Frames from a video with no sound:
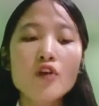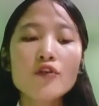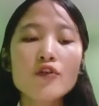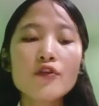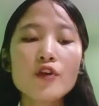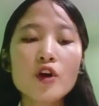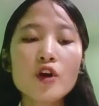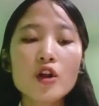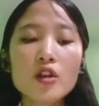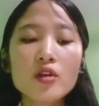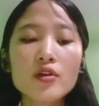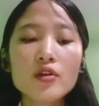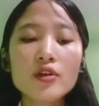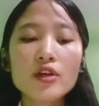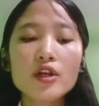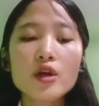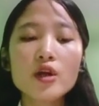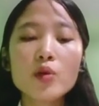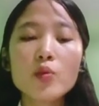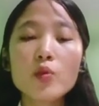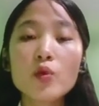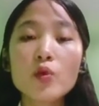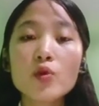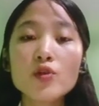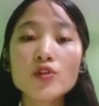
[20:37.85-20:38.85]

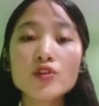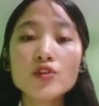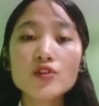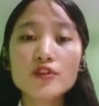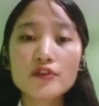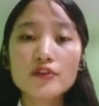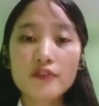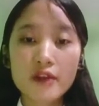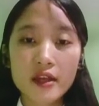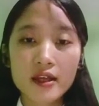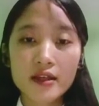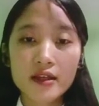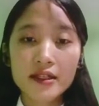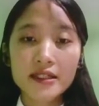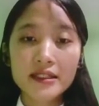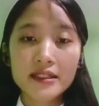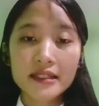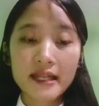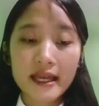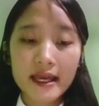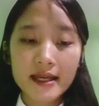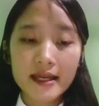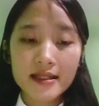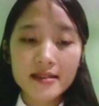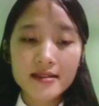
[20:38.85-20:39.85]
following a motor
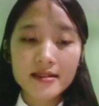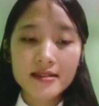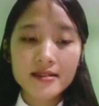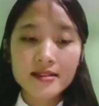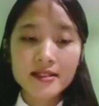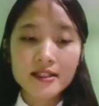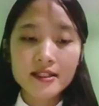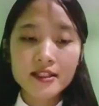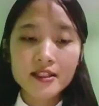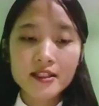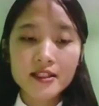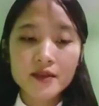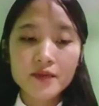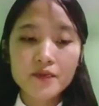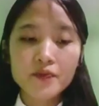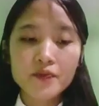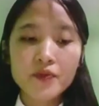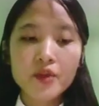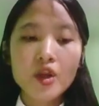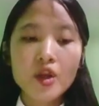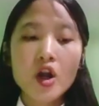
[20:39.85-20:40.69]
vehicle accident.